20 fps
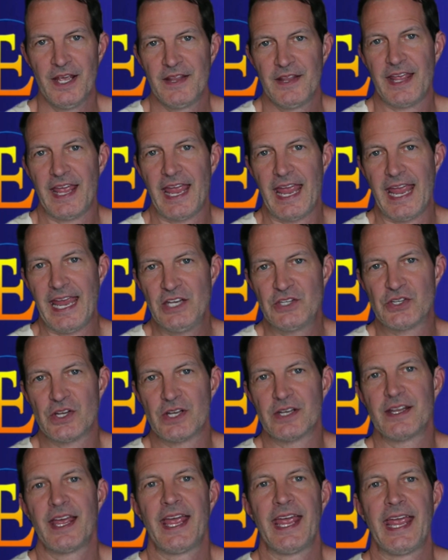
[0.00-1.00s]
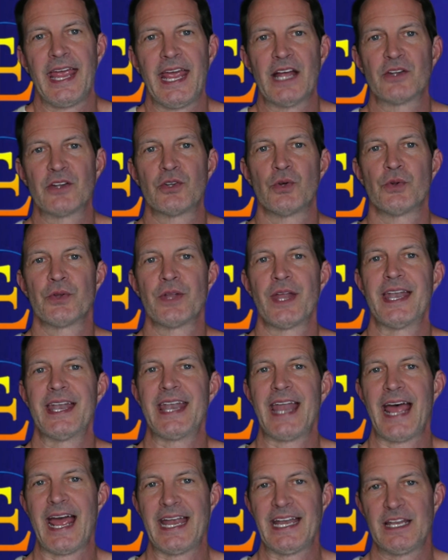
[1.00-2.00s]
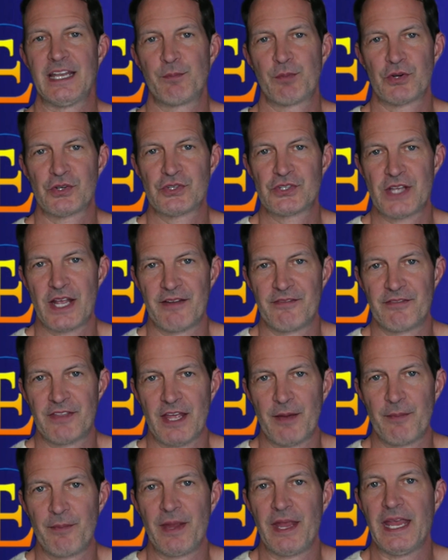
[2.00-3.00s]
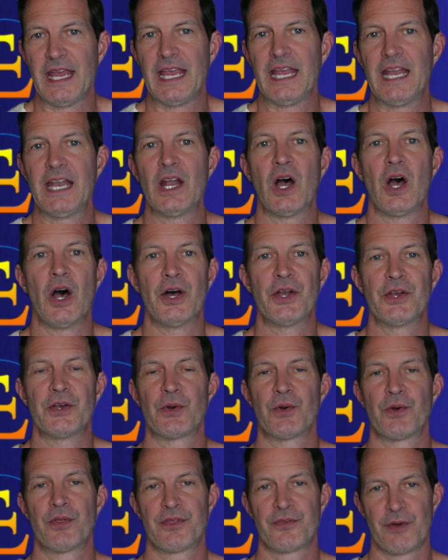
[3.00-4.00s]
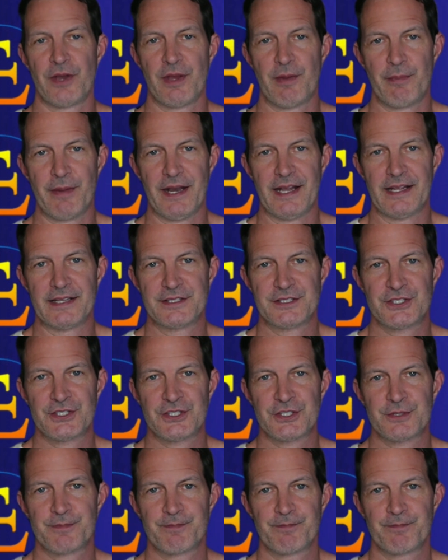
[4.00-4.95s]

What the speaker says: The agent handled 90% of them in under 3 minutes.